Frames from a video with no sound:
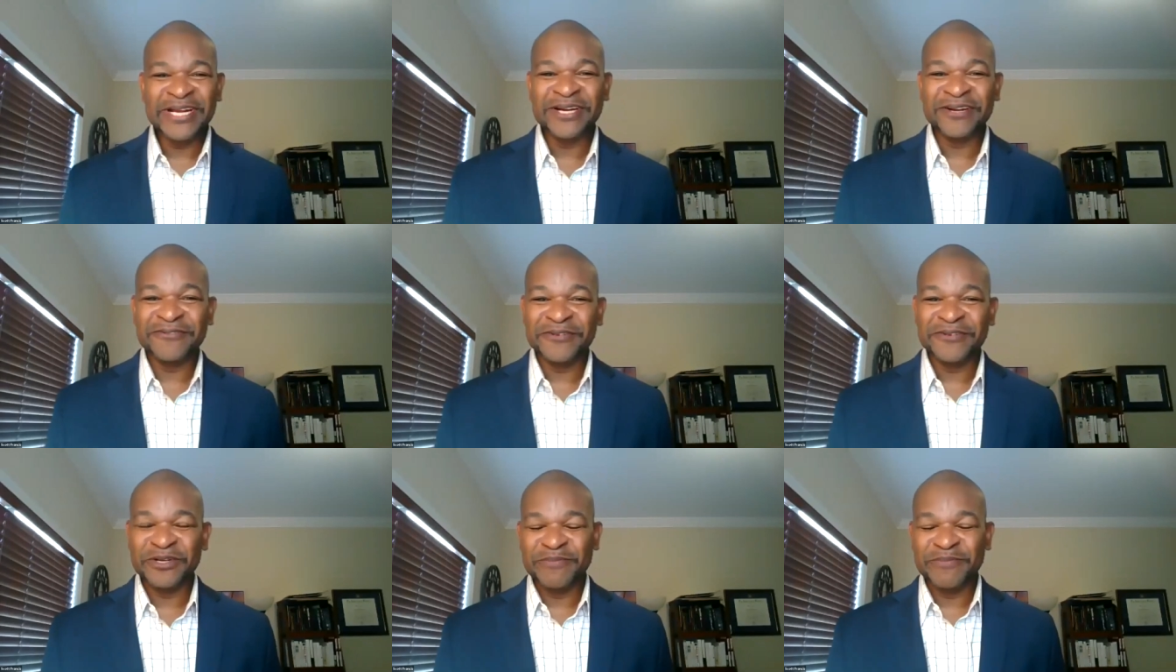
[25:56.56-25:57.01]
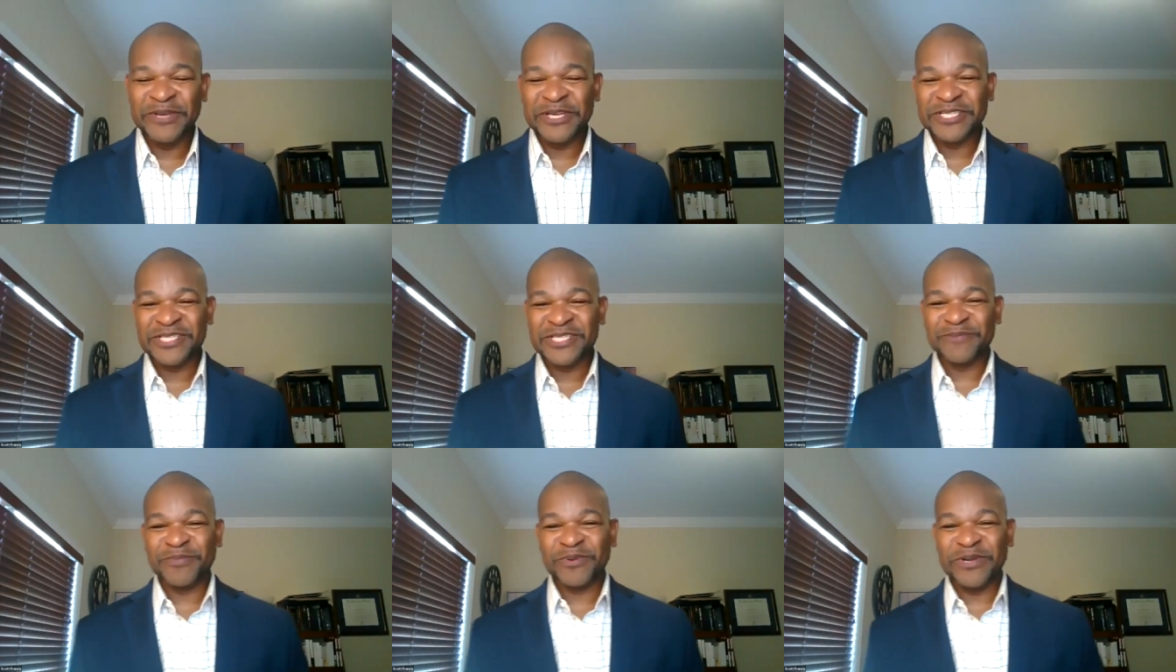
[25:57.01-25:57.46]
interview to be a
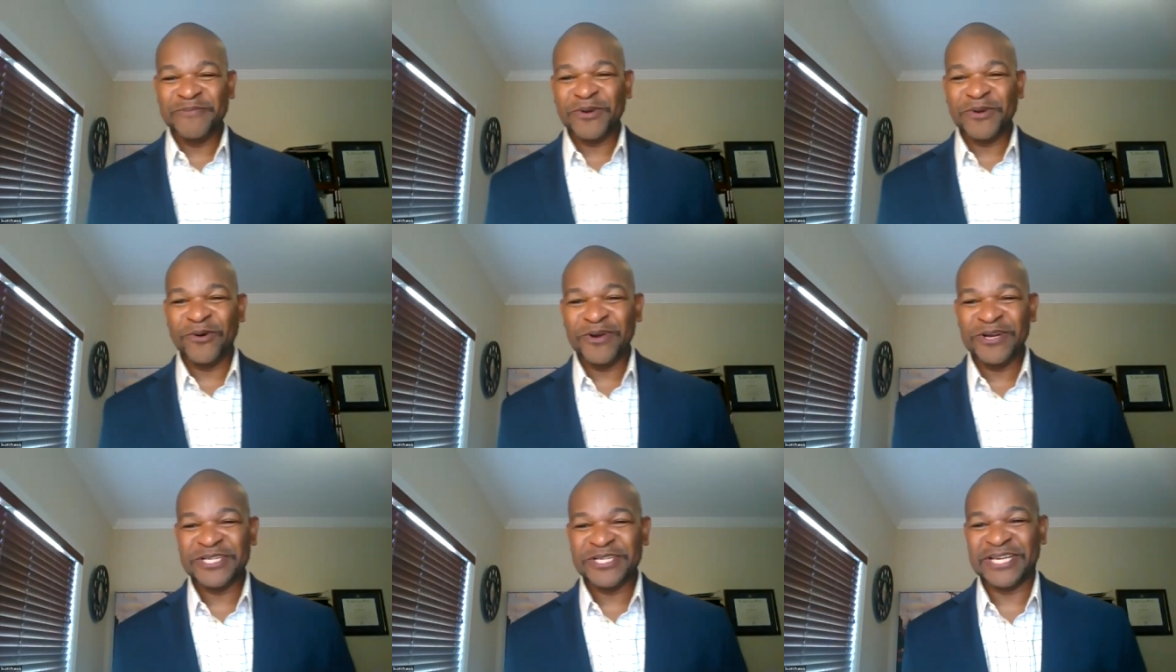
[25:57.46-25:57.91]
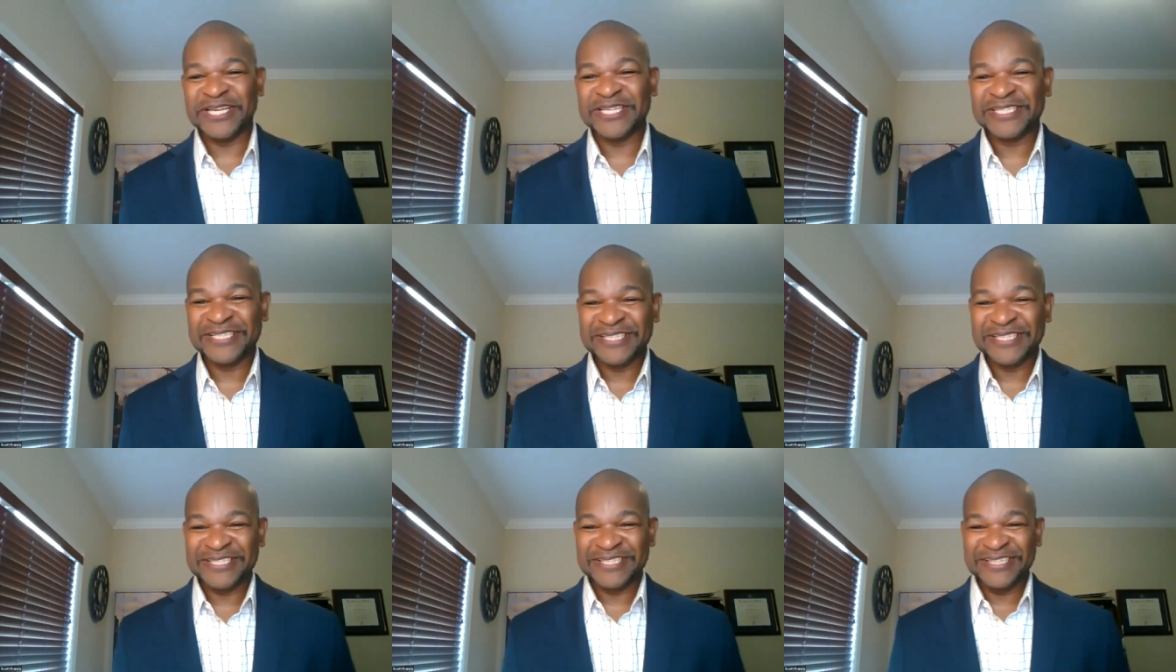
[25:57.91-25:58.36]
Supreme Court
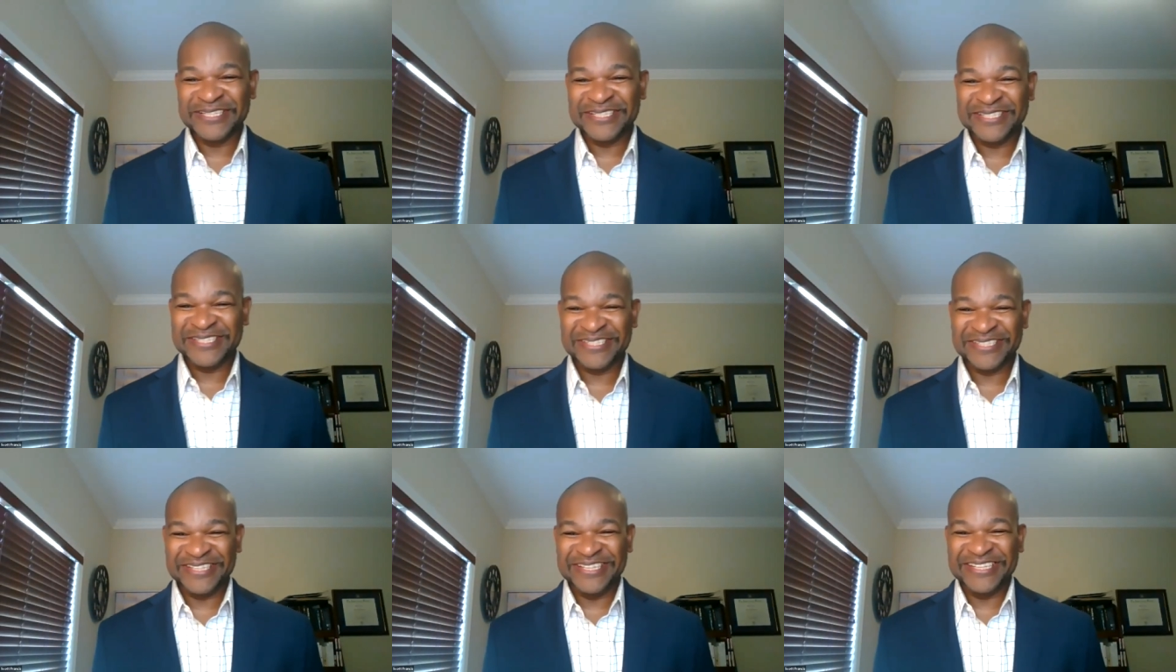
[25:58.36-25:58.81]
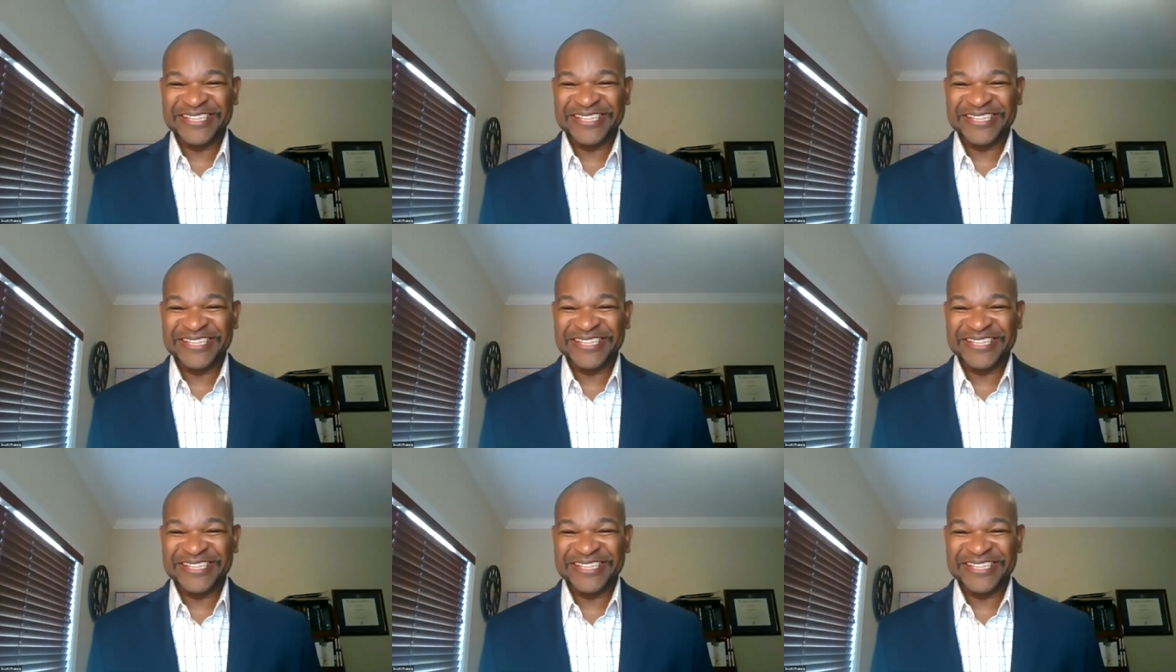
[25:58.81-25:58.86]
justice. right,